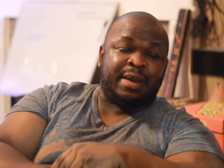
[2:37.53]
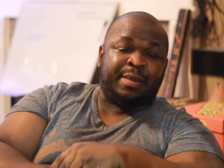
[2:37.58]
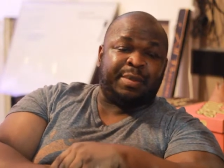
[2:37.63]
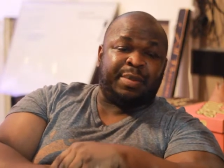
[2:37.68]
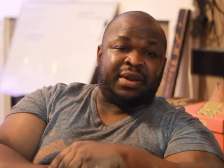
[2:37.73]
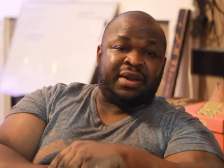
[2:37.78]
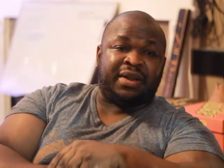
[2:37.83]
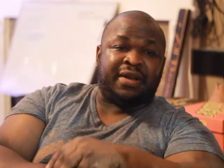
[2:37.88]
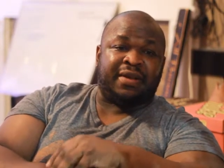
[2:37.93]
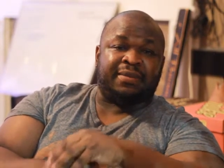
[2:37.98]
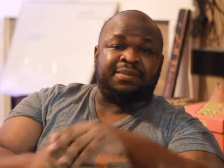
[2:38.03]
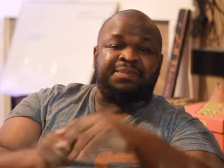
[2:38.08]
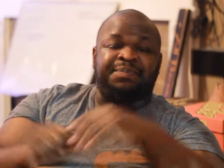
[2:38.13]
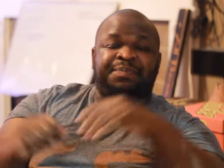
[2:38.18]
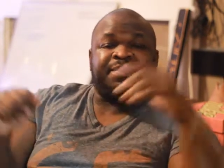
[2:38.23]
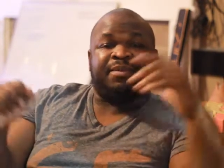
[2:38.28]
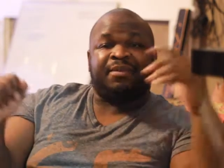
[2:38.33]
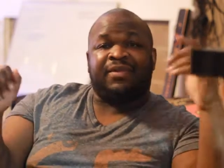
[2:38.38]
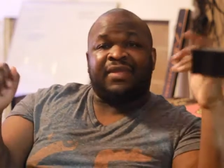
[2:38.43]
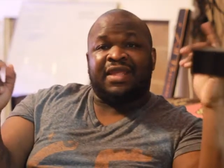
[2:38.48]
But um,
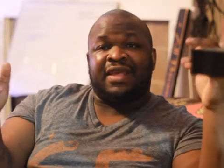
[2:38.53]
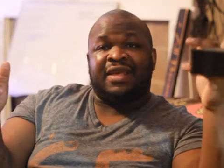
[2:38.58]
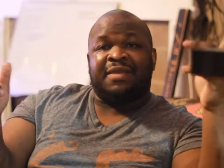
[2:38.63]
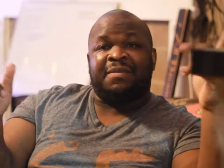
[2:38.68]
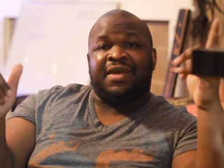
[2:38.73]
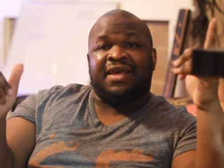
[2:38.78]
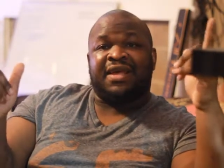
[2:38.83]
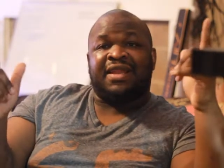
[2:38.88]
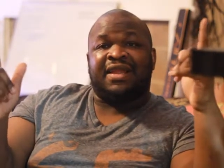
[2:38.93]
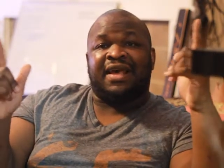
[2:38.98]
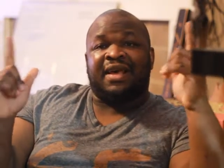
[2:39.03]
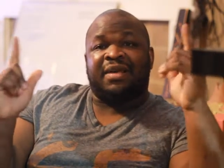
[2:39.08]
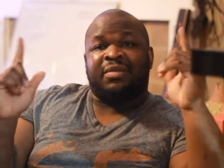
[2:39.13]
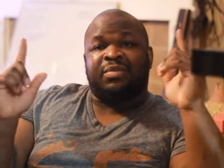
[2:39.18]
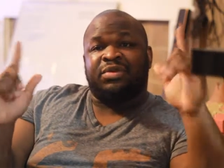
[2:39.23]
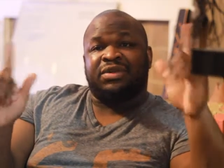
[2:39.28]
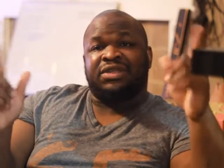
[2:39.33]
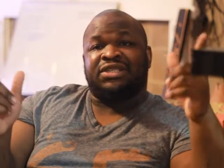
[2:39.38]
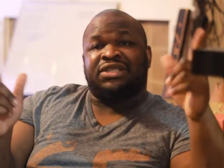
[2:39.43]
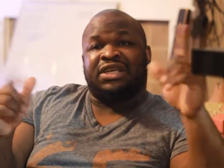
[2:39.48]
yeah, man, I
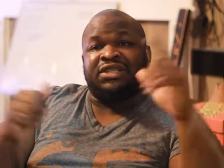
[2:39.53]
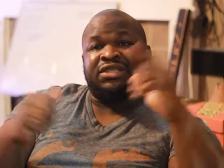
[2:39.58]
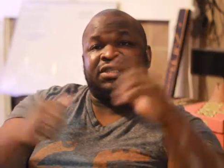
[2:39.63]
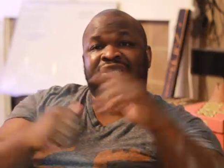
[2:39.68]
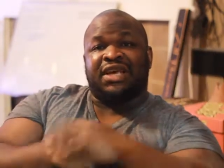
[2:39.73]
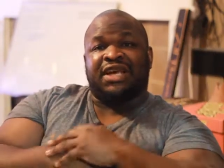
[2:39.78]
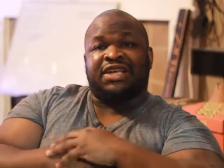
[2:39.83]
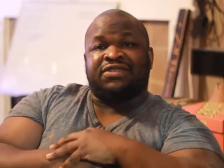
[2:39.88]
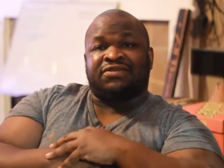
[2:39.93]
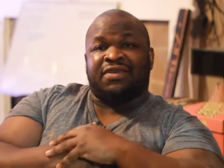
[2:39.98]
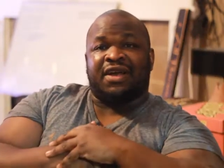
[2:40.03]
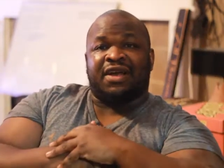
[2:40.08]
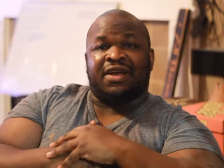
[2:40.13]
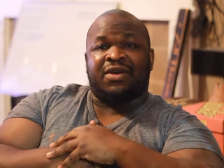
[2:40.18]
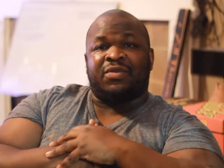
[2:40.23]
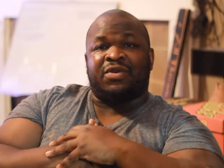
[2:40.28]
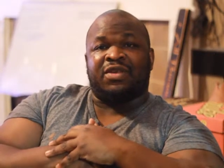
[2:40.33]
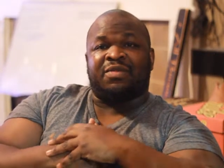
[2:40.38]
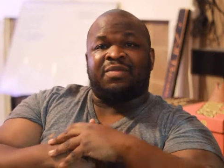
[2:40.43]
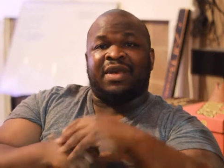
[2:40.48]
appreciate you guys rocking
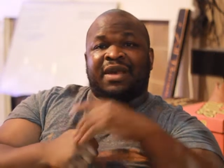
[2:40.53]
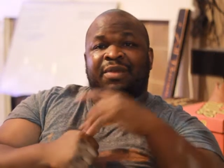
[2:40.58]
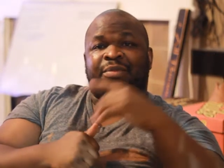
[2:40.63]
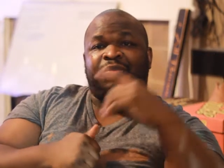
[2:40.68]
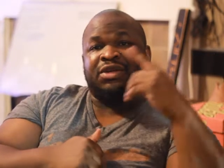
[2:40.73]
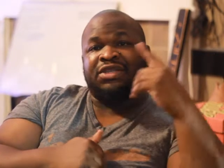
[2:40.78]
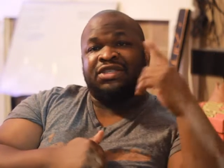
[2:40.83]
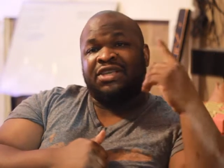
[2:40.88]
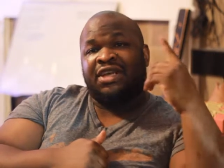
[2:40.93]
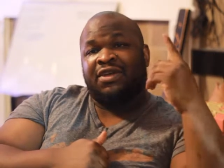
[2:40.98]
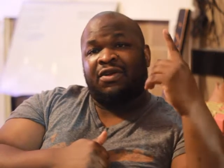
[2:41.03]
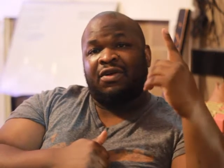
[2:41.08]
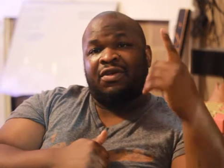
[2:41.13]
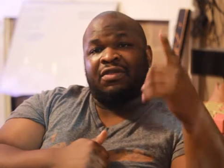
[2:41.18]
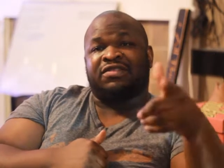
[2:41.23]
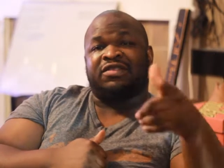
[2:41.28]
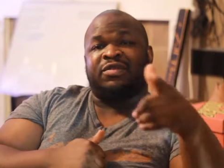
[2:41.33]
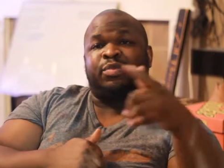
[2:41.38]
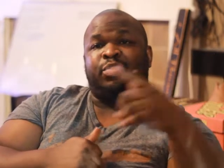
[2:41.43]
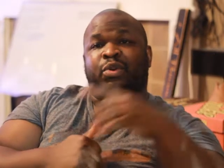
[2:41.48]
with me. I appreciate all the
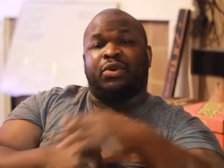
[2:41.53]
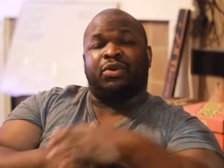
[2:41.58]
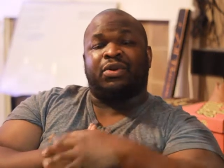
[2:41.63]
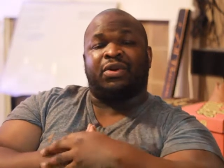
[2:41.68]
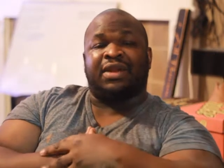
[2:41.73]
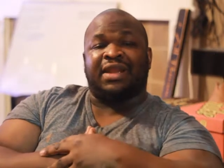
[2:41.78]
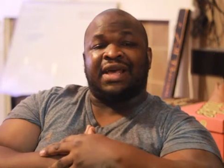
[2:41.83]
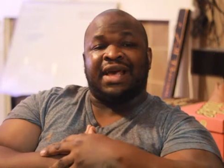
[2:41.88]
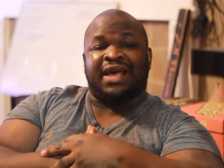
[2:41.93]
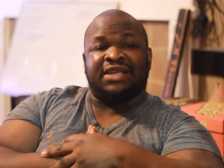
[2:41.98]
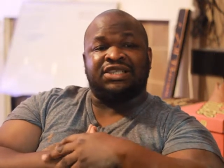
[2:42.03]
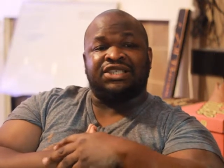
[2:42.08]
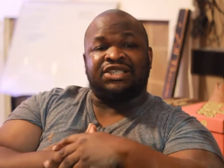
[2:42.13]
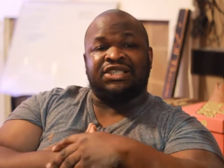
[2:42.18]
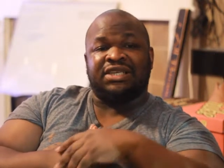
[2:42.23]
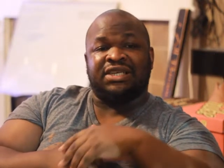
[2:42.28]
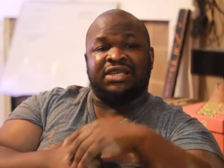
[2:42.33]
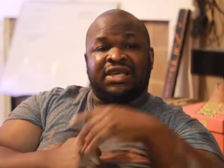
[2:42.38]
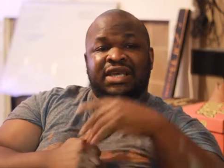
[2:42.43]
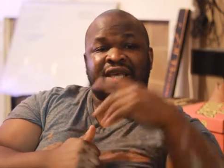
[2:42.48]
support on I
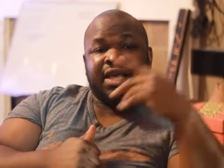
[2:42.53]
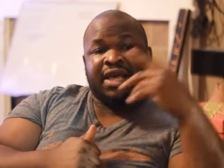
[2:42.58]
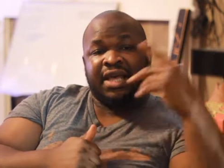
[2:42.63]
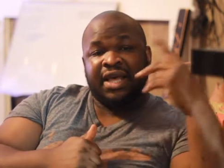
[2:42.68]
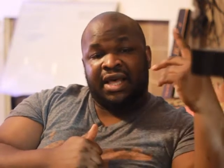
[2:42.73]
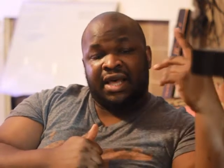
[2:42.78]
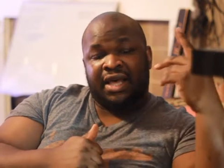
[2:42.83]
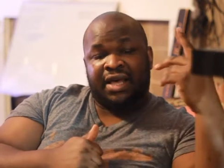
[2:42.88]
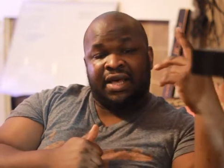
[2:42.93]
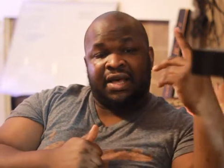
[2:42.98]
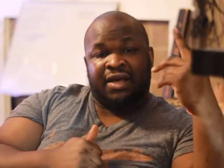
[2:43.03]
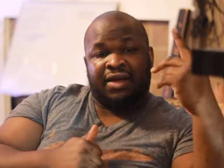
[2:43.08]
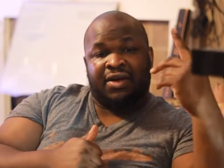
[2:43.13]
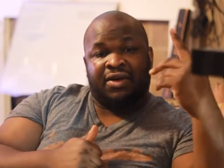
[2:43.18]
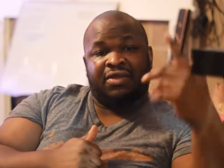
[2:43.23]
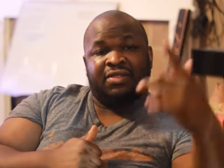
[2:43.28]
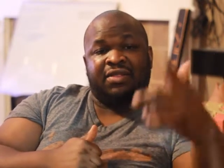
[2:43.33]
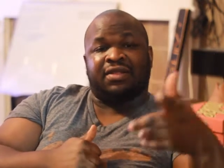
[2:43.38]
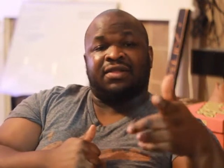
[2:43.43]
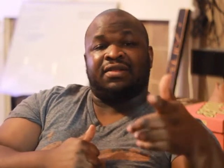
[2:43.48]
G, uh,
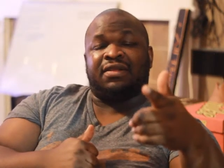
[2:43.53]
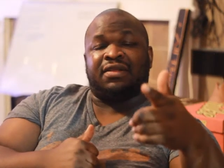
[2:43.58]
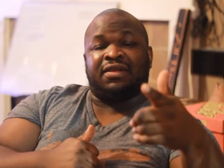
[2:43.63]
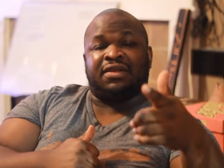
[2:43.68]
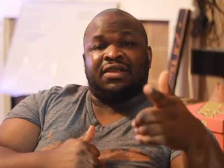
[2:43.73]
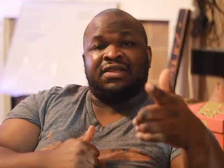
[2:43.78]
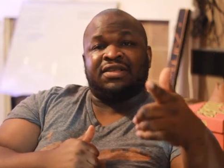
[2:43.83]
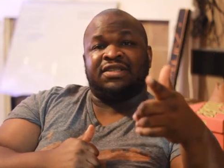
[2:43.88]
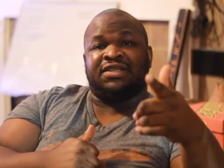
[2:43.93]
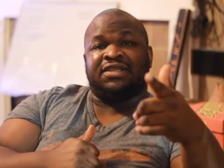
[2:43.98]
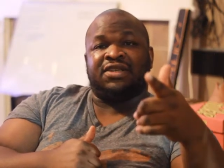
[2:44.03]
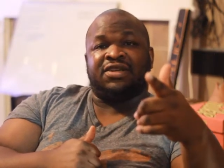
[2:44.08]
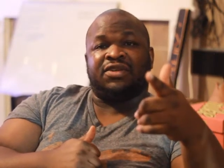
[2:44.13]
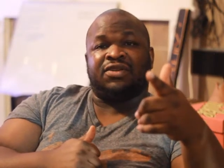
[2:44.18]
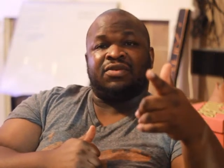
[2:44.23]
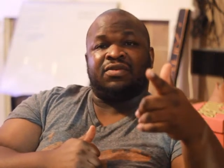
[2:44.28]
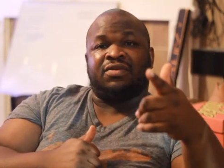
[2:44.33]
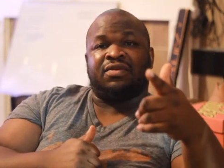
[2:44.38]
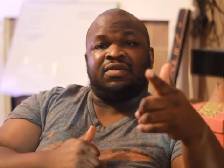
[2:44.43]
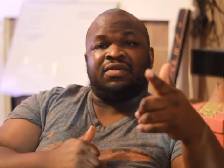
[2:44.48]
all the, the
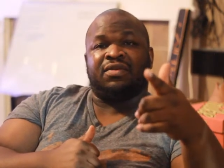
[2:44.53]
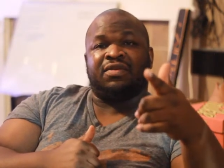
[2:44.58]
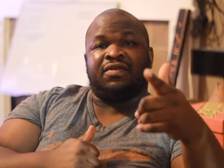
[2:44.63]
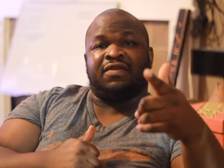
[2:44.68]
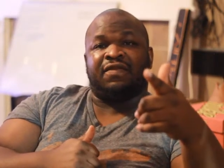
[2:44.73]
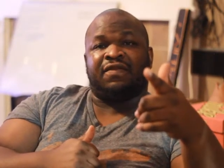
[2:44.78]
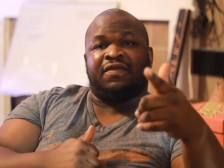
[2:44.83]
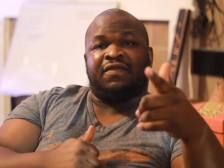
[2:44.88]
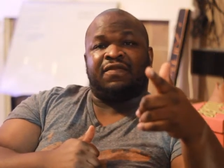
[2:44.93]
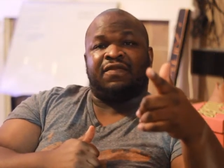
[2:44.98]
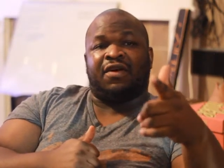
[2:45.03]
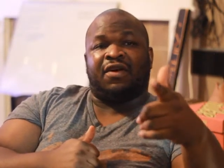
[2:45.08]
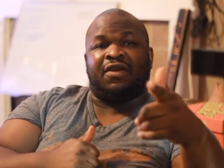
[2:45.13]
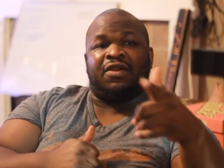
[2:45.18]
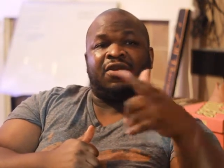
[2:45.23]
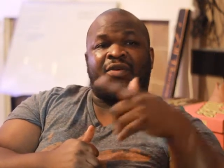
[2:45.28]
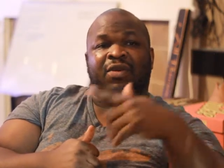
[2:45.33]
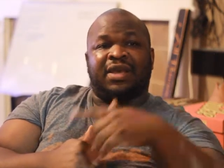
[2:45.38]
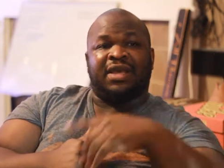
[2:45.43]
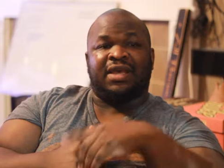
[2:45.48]
continued
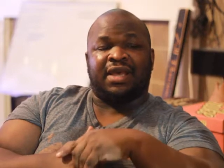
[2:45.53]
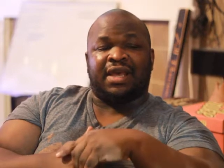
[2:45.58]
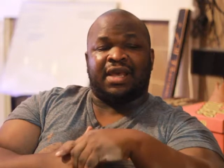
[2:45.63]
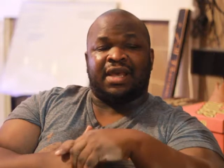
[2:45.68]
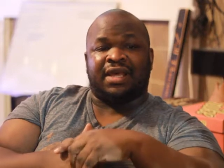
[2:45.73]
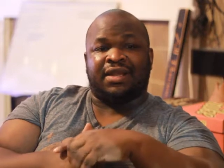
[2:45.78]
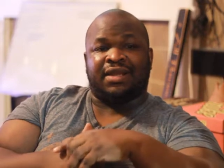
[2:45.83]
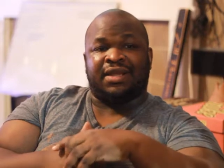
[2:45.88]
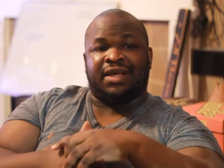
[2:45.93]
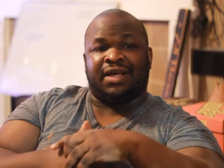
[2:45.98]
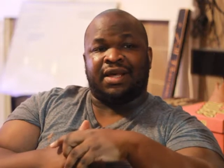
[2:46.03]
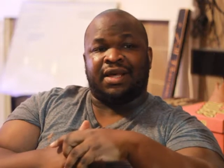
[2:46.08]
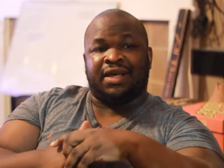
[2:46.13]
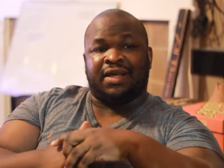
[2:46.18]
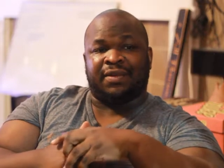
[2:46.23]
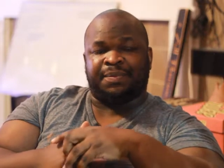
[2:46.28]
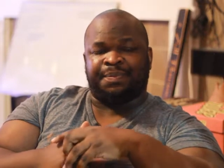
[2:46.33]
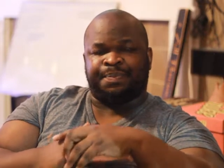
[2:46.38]
following and uh,